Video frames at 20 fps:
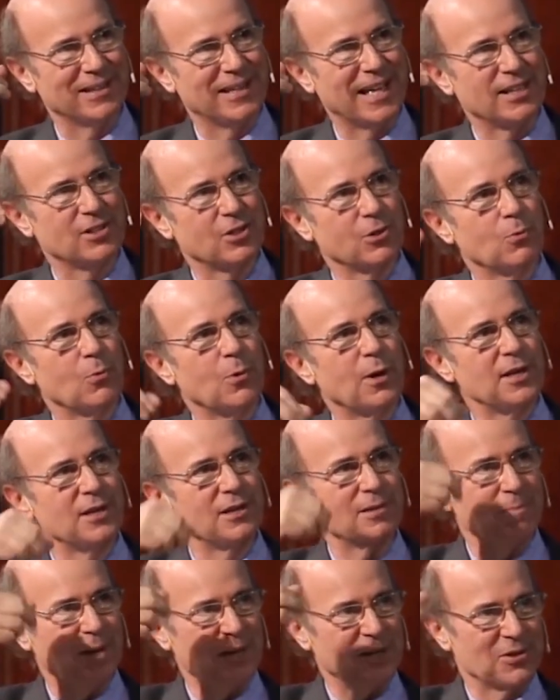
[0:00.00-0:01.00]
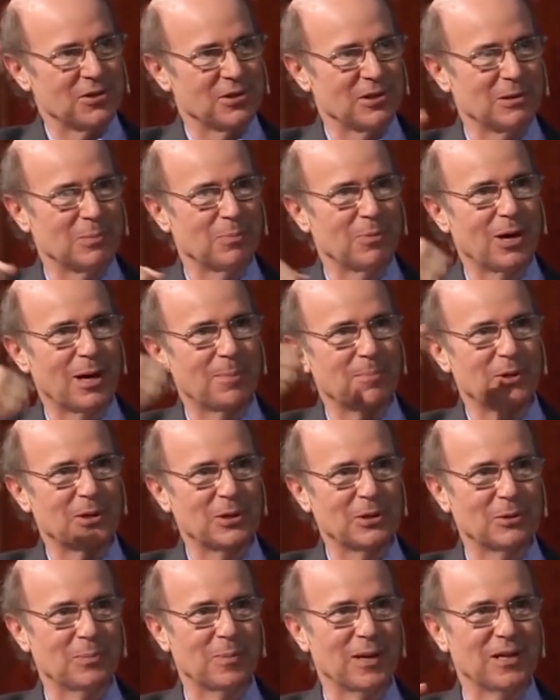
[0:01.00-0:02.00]
that's a one-dimensional
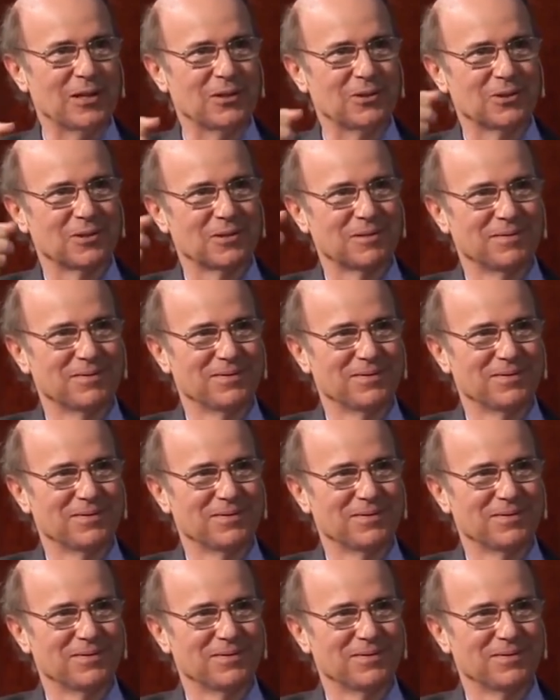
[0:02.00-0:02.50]
property space.